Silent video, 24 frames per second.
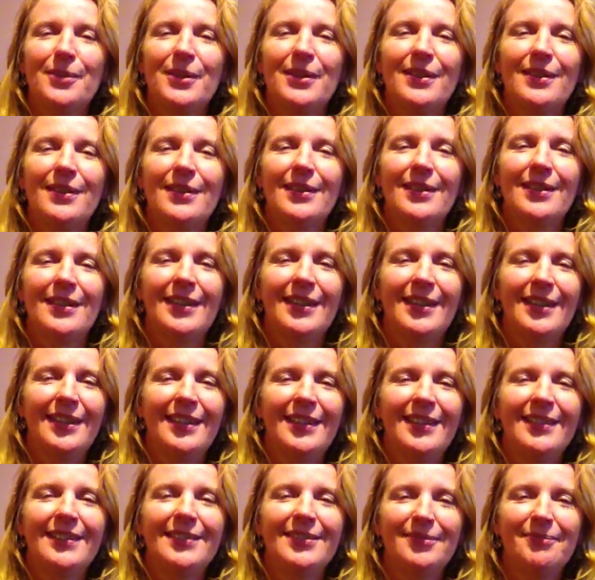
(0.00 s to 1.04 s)
with
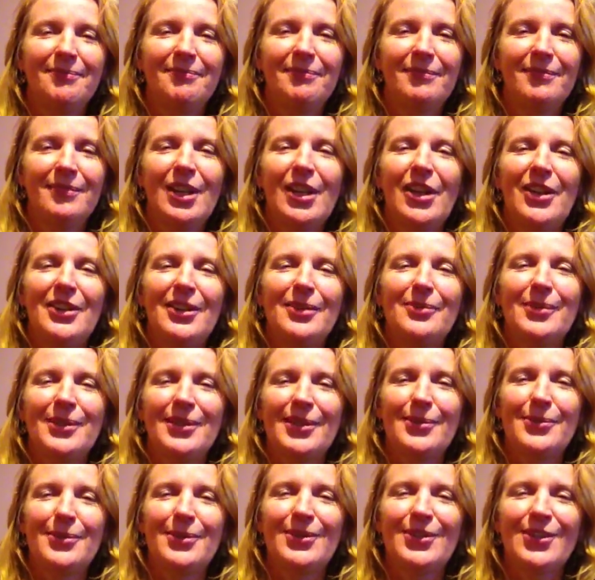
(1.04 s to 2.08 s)
learning what
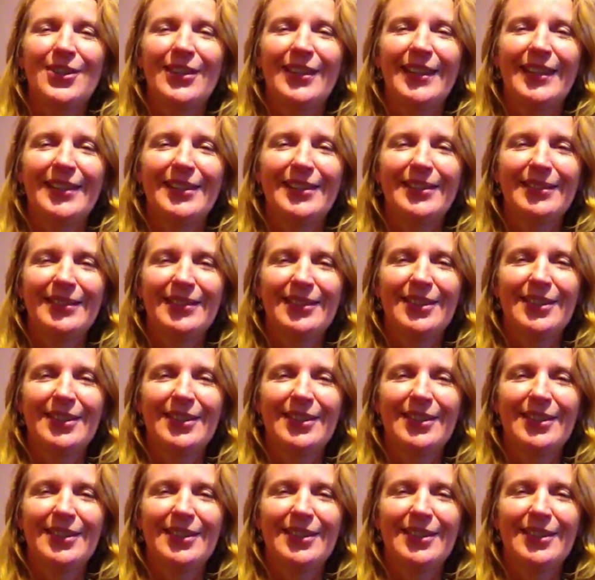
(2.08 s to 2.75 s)
they want to learn.